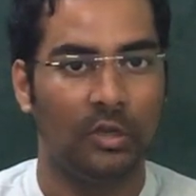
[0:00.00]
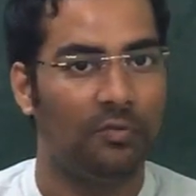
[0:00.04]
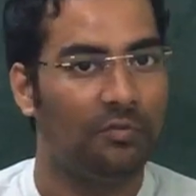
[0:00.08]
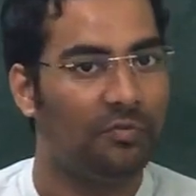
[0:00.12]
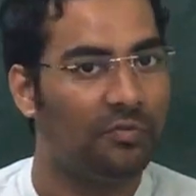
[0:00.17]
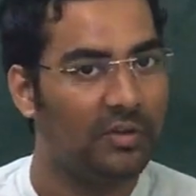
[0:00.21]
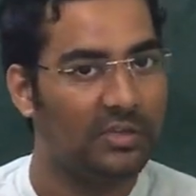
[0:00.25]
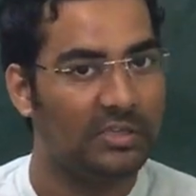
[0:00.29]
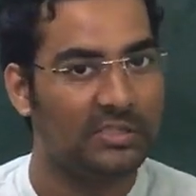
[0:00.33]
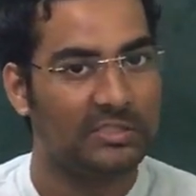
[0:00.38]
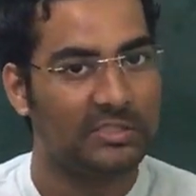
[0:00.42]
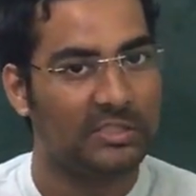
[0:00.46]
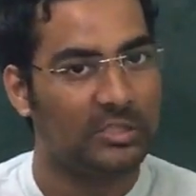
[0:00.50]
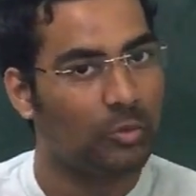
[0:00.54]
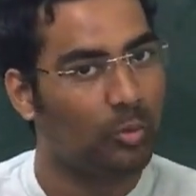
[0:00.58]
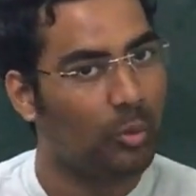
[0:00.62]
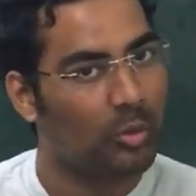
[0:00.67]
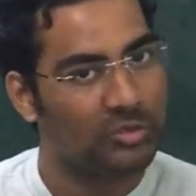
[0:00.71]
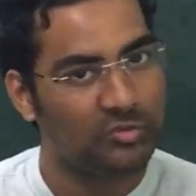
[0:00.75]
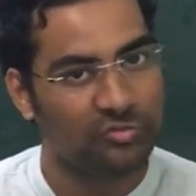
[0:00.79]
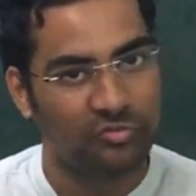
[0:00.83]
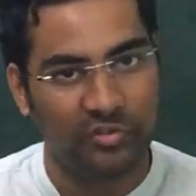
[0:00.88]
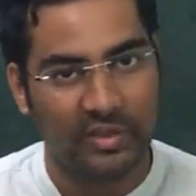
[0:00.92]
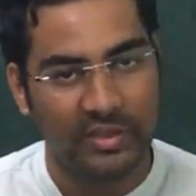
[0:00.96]
First it
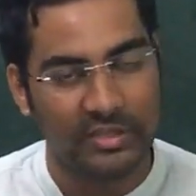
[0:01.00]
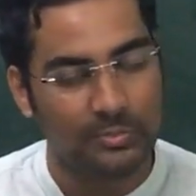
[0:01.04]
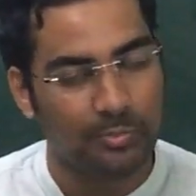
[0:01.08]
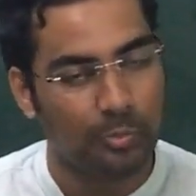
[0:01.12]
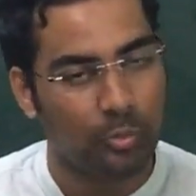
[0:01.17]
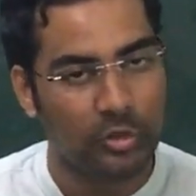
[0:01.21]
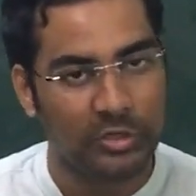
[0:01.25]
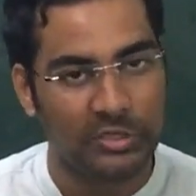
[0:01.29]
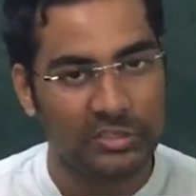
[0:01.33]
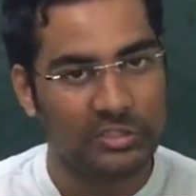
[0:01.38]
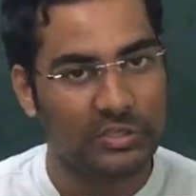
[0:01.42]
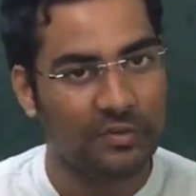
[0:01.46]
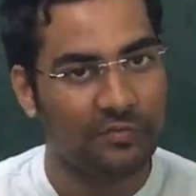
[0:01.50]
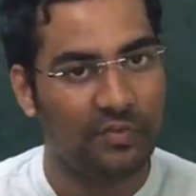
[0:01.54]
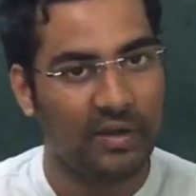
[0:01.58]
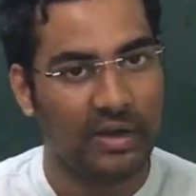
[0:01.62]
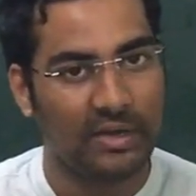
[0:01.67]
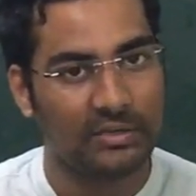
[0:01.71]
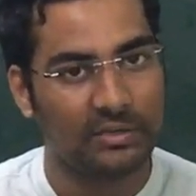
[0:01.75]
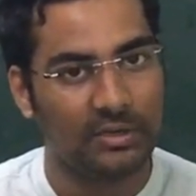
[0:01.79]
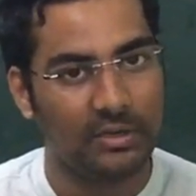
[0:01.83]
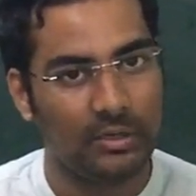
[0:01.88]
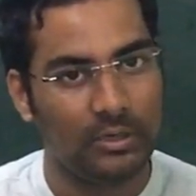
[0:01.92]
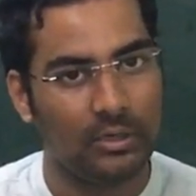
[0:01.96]
was transportation
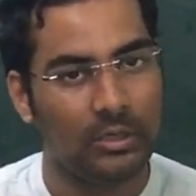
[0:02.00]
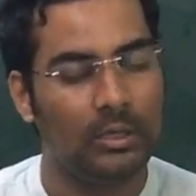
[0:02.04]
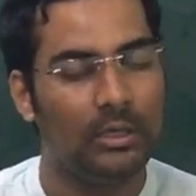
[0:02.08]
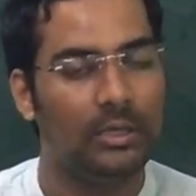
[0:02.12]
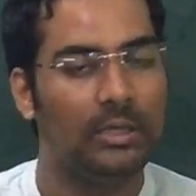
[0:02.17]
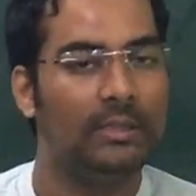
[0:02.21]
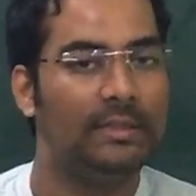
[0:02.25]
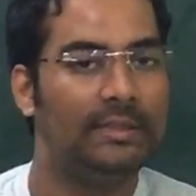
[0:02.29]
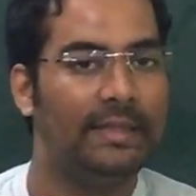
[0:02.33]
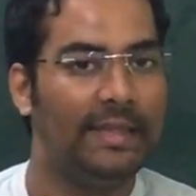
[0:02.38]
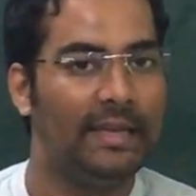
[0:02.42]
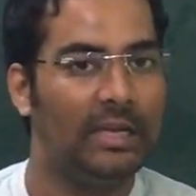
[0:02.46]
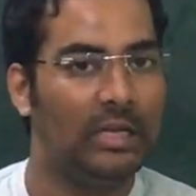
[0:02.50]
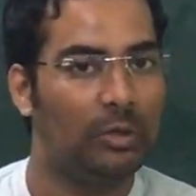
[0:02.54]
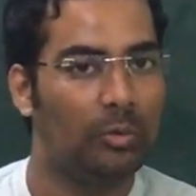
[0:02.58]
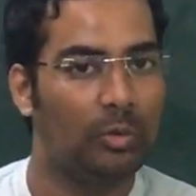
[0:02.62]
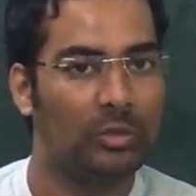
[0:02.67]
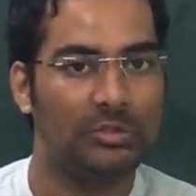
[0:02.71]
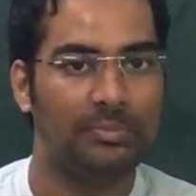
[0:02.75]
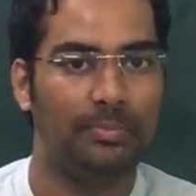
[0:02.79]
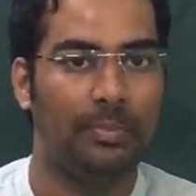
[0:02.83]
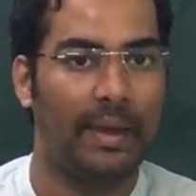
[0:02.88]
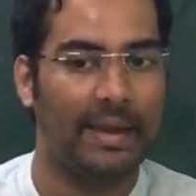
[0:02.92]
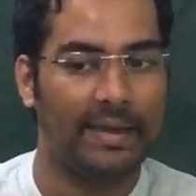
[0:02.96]
factor, then it
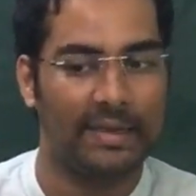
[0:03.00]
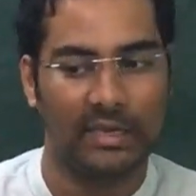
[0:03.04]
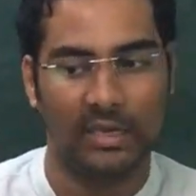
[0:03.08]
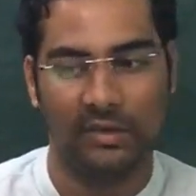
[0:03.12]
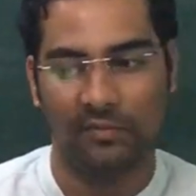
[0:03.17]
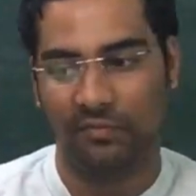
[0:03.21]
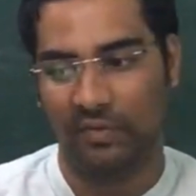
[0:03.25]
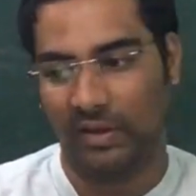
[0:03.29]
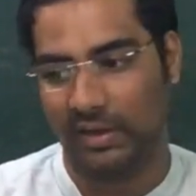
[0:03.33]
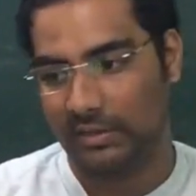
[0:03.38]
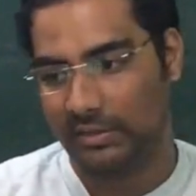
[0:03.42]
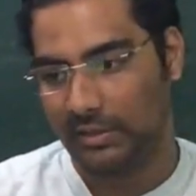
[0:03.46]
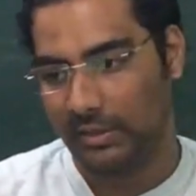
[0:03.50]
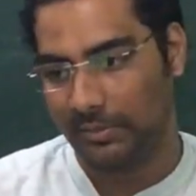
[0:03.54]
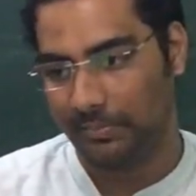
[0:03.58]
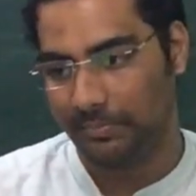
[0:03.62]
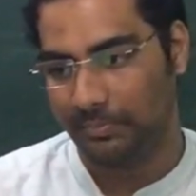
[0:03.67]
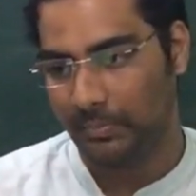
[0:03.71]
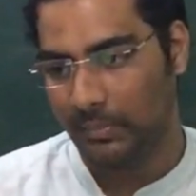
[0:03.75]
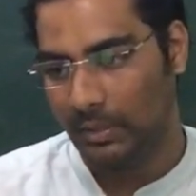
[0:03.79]
was banking factor.